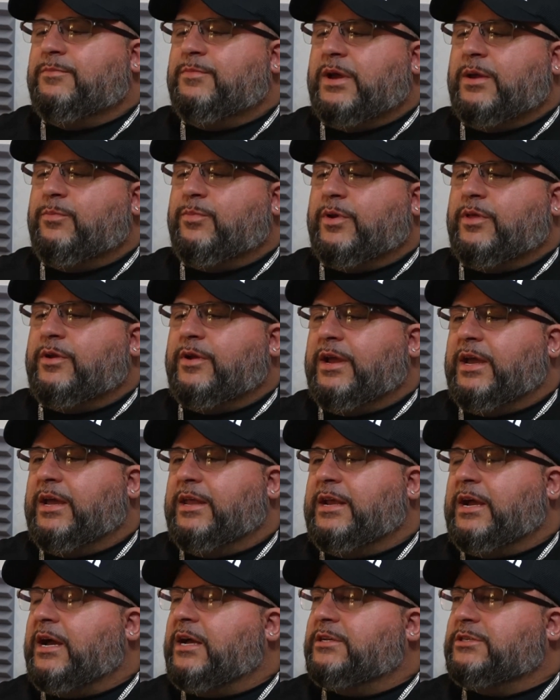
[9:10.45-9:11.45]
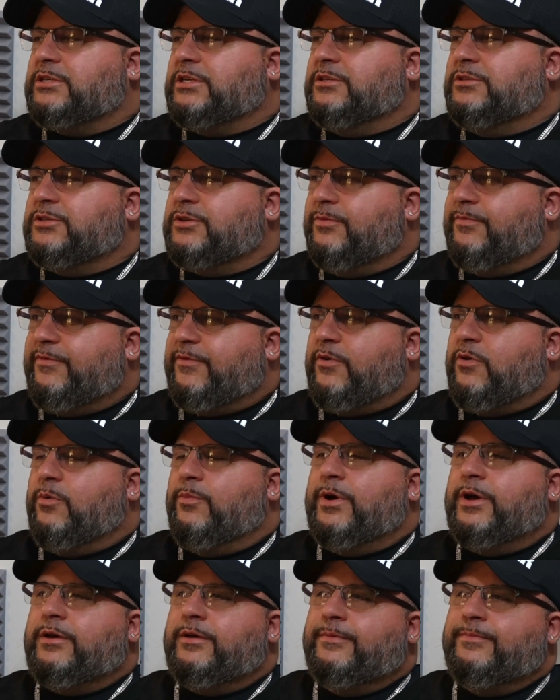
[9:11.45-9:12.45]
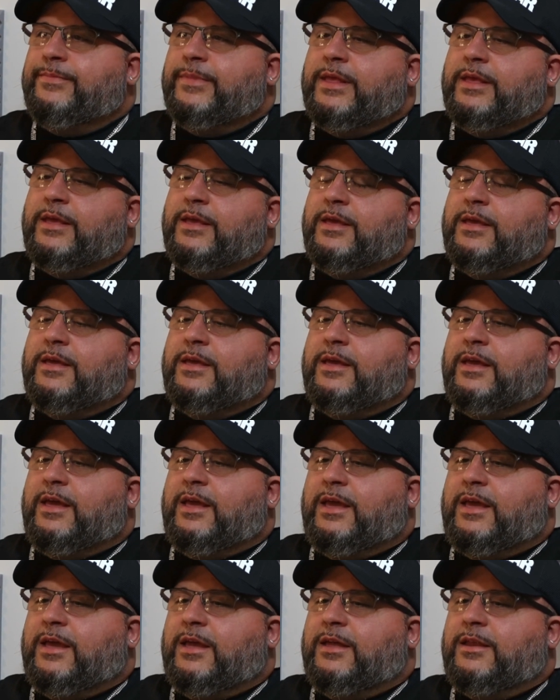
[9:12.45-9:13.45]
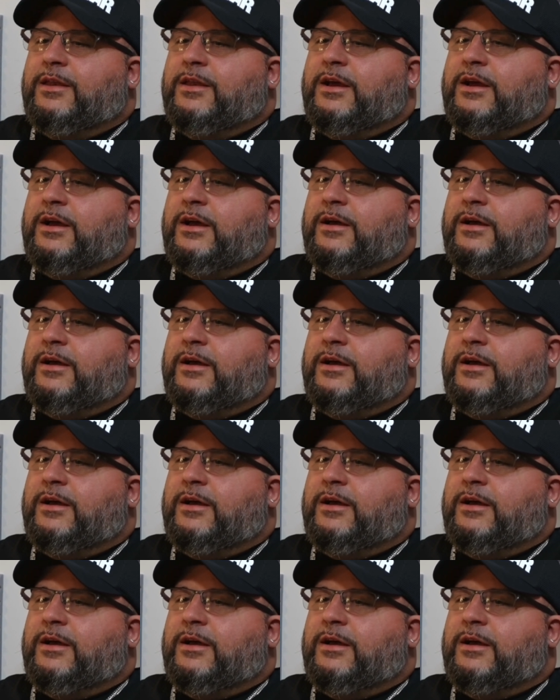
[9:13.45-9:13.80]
my brother had Hodgkin's lymphoma, and